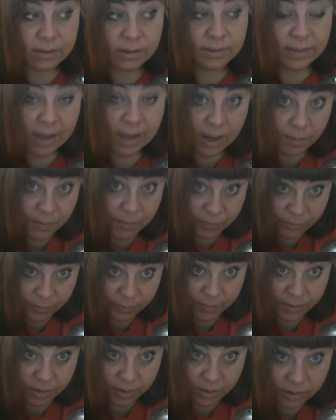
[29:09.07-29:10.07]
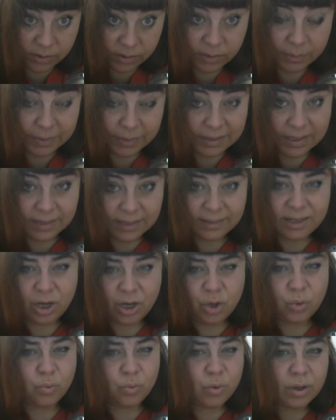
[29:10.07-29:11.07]
time of birth, but I tell
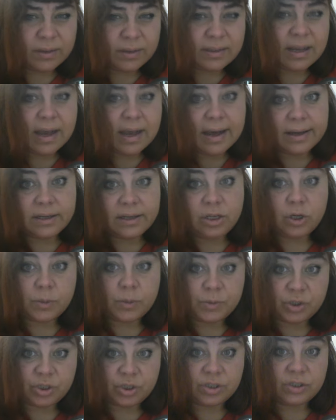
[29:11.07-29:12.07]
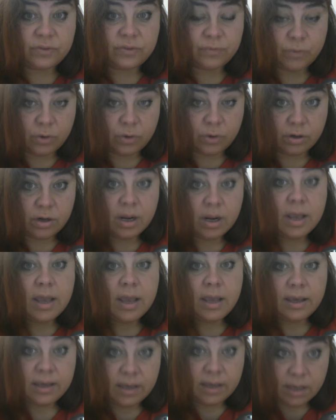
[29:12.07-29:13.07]
you what are the options for
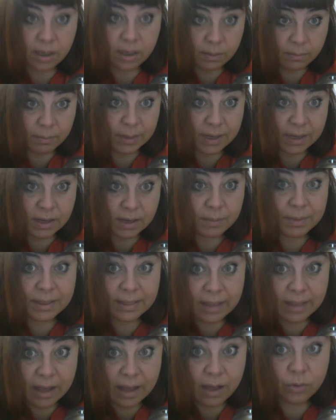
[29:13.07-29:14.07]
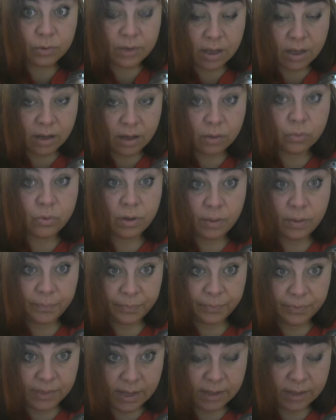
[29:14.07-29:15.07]
him becoming now
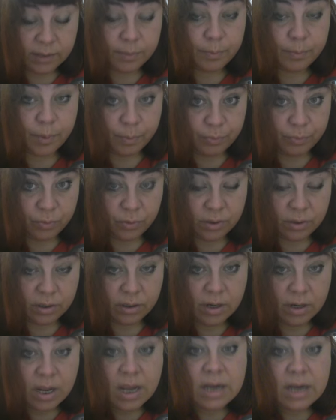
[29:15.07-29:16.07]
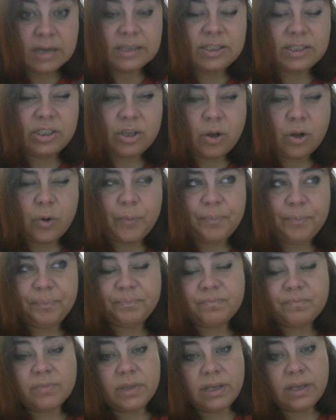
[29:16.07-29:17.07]
that popular. So
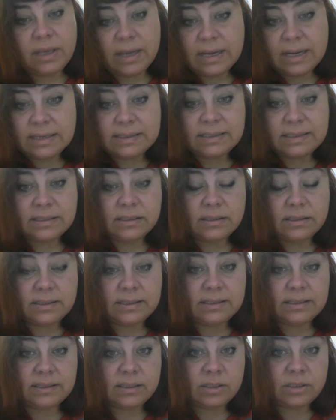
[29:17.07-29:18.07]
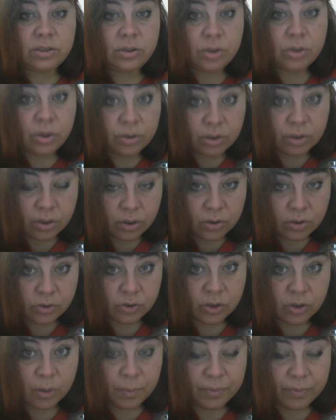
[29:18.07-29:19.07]
yes, this is not a
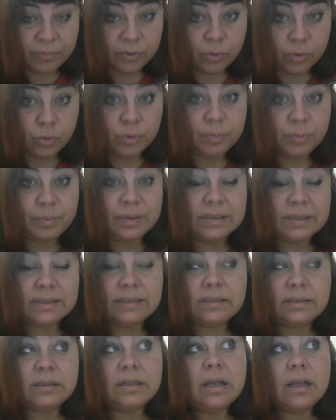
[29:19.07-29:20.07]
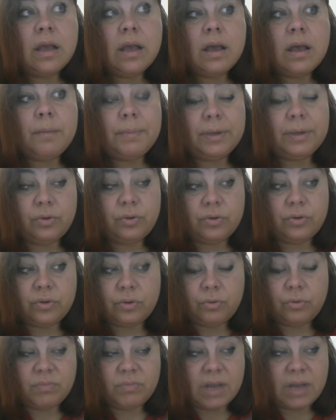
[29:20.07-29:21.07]
horoscope of a good person, but
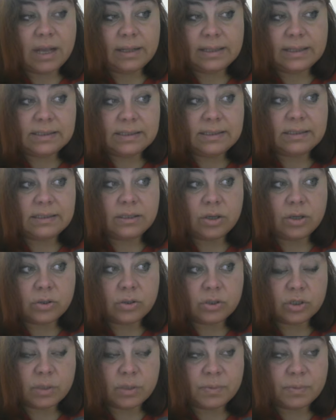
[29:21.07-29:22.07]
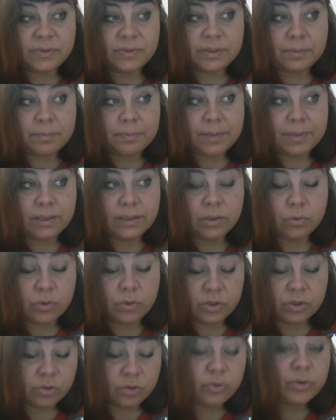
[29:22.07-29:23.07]
this is a horoscope of somebody who
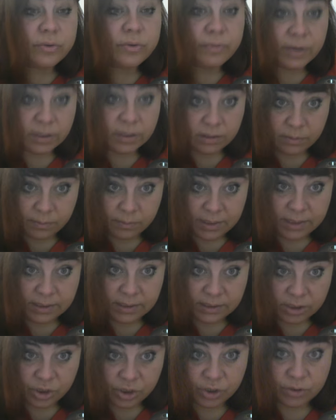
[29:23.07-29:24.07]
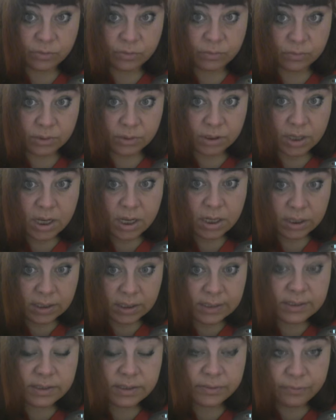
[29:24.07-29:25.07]
is also a victim, ladies and gentlemen.
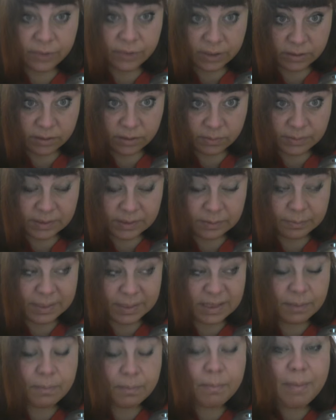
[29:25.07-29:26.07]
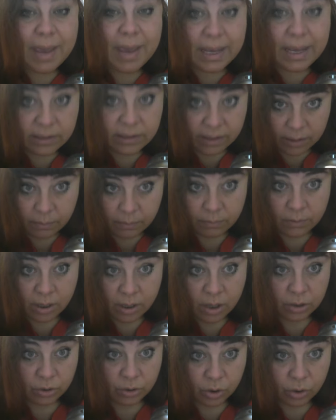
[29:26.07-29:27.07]
He's a victim. Somebody made him
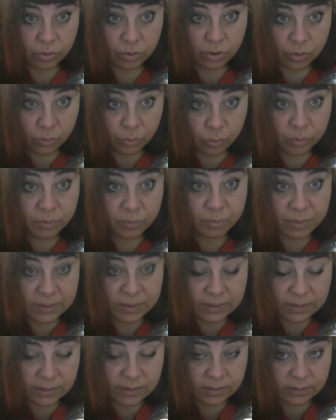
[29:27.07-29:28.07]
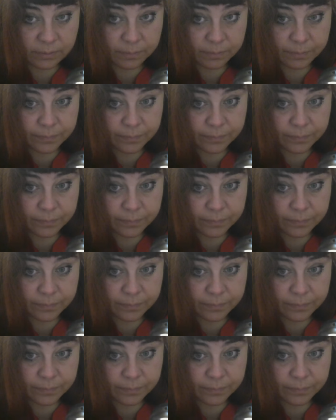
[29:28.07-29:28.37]
not a good person.